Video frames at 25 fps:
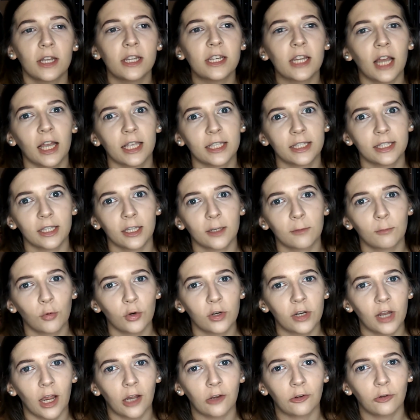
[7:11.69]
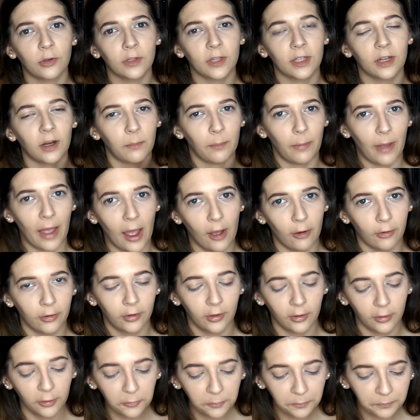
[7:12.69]
it does look more natural than a
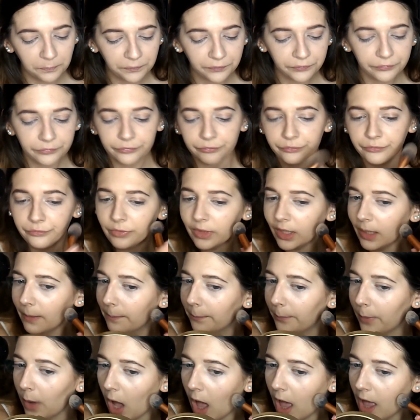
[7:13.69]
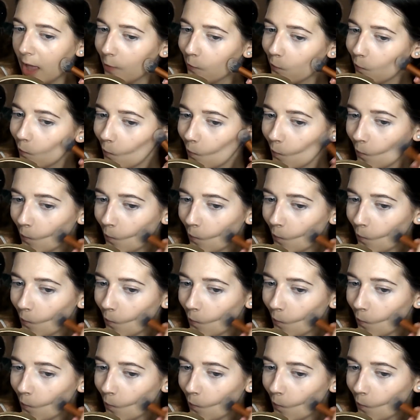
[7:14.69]
powder. But